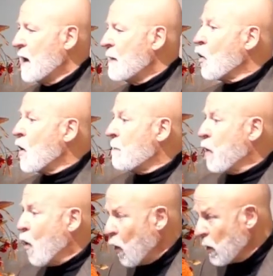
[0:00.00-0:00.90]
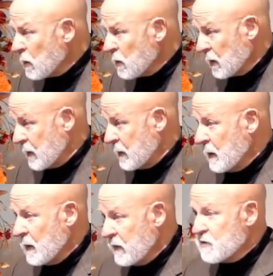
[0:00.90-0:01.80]
more importantly
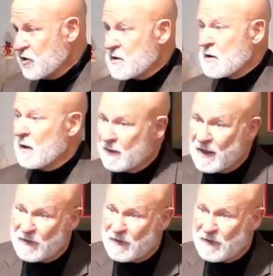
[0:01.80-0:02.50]
than just love